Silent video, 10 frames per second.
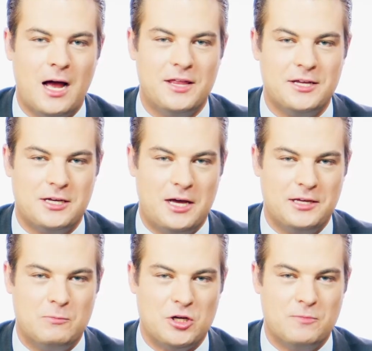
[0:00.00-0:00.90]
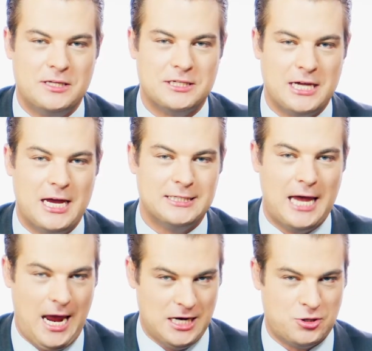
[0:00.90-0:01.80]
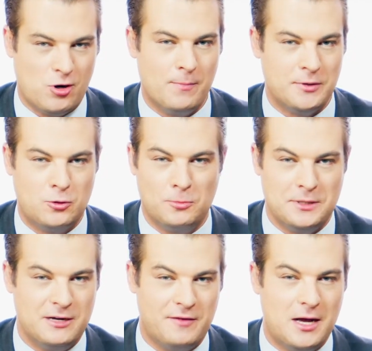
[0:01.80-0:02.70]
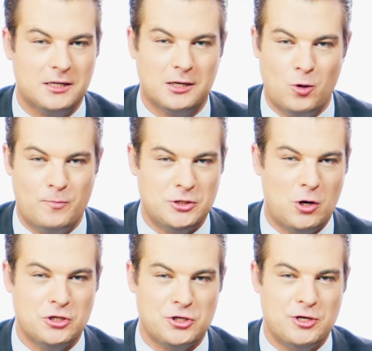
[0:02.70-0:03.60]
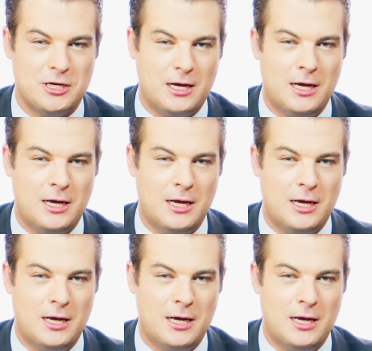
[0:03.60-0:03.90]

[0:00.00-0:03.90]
I think what you meant to say is a Trump. It could be Ivanka, could be Don Jr.,